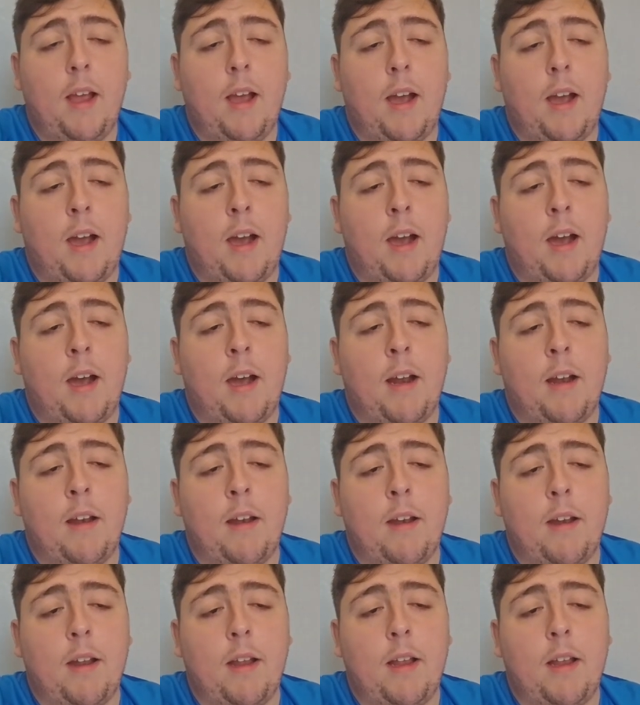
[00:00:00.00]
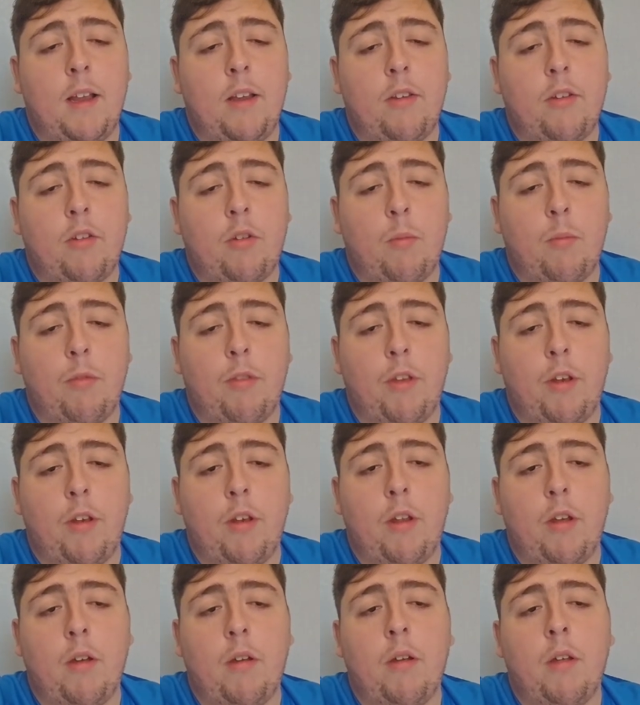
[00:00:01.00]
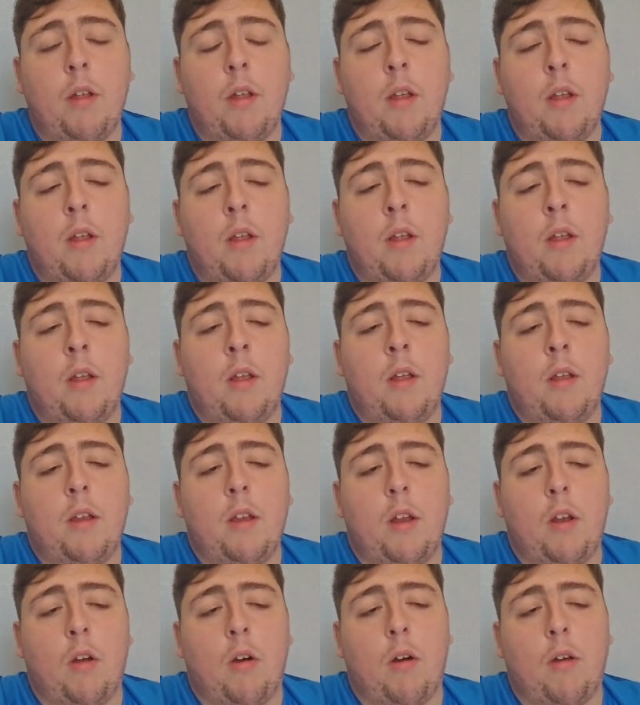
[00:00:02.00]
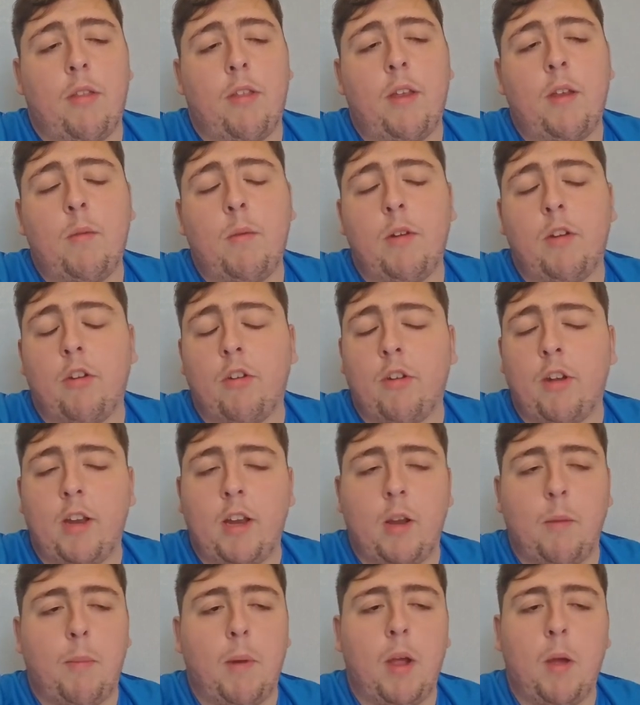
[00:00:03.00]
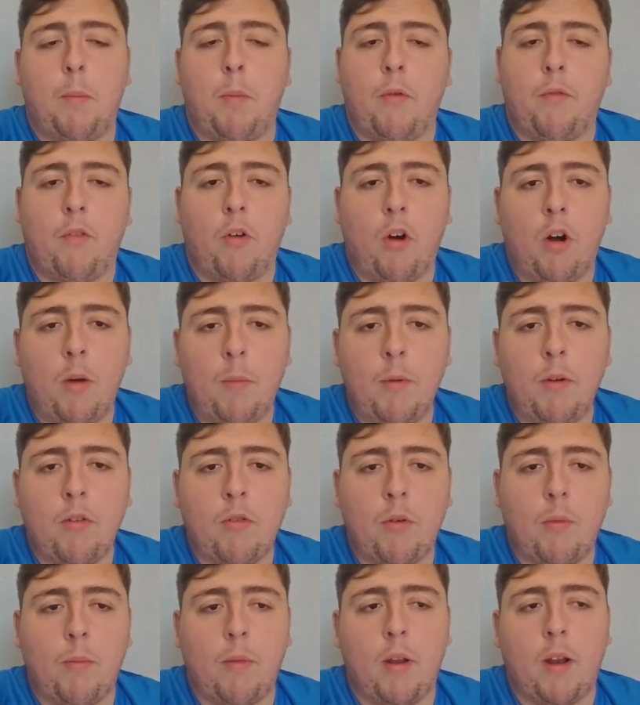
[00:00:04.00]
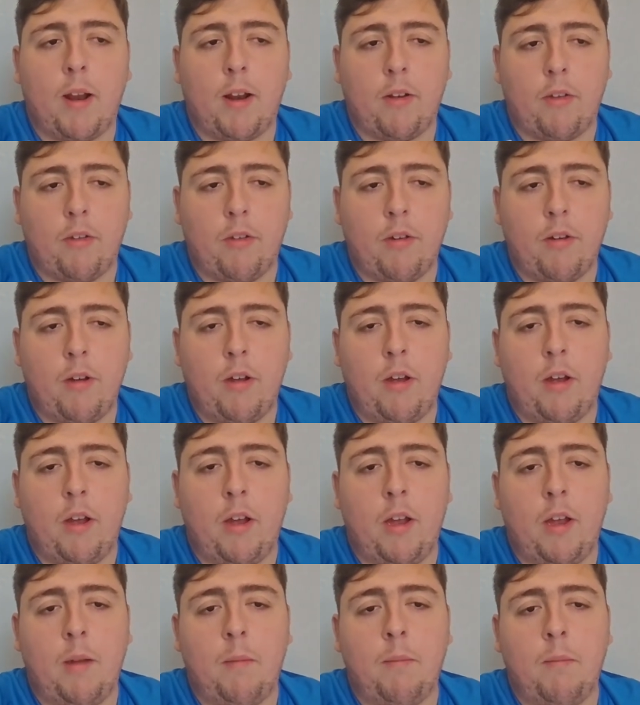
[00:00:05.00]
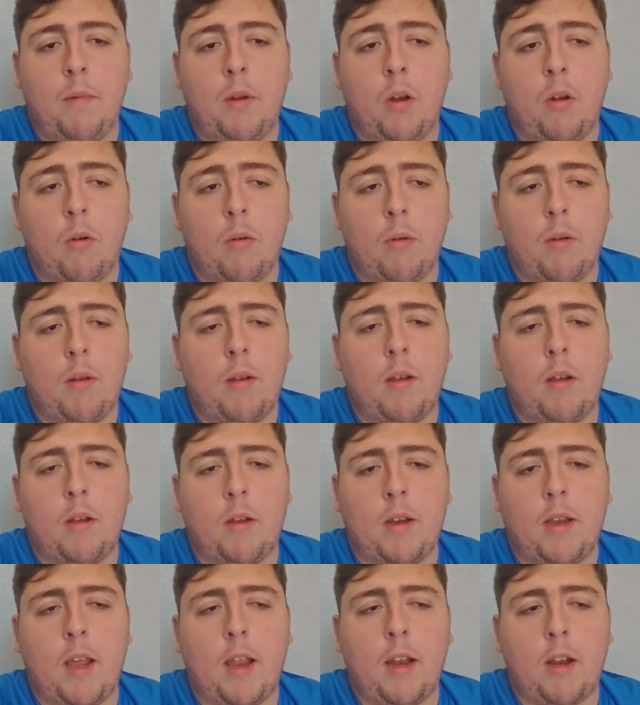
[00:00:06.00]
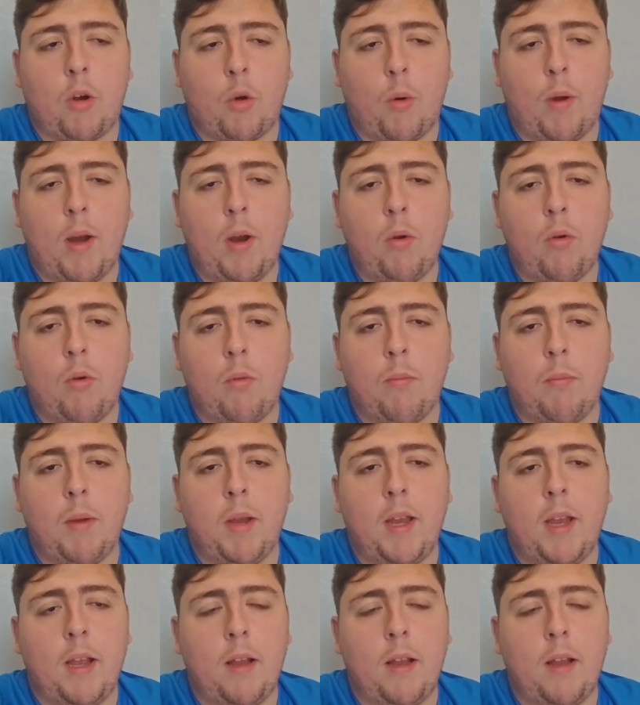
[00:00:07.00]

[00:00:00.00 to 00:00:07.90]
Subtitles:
And it's something that, you know, I think we just need a better performance from the lads. You know, get the crowd up,